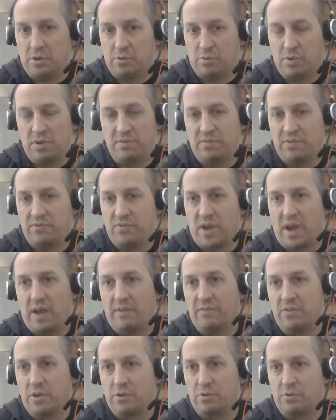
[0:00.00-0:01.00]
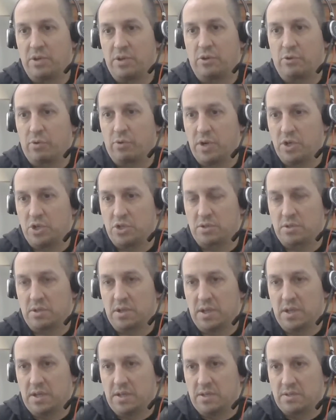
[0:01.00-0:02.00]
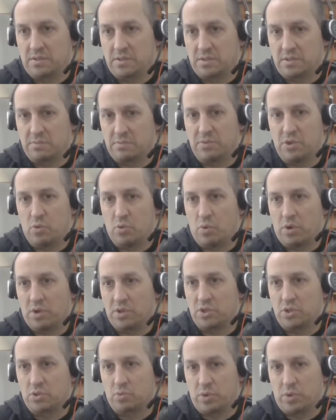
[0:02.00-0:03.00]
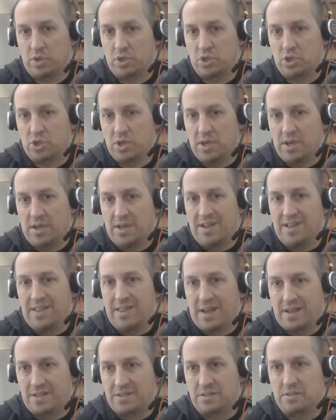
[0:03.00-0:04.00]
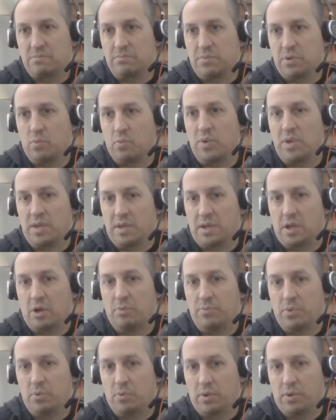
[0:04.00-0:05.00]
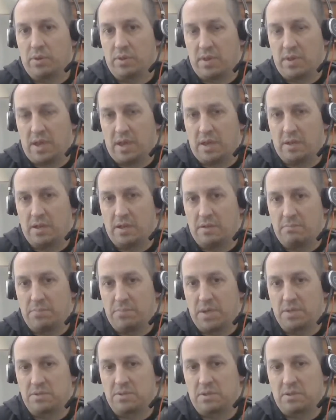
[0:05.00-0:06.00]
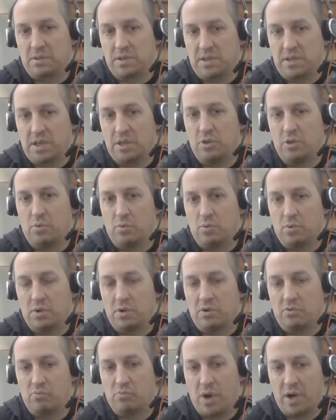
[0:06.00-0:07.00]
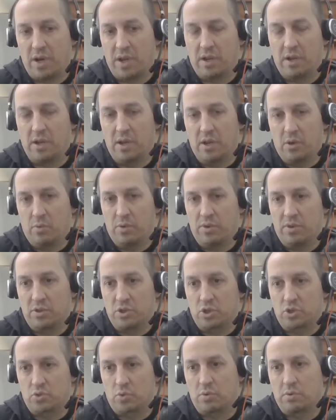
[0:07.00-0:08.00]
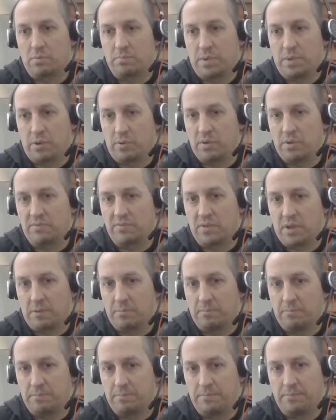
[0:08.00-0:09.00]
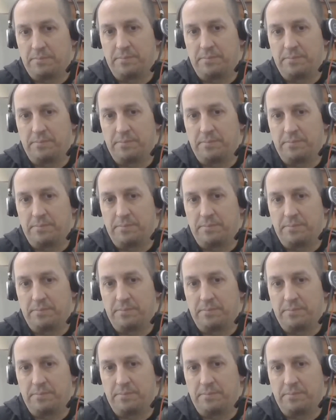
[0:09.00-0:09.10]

done, or even if you have another integration system and you want to switch, that's something we can help you with and basically get you running within a short period of time.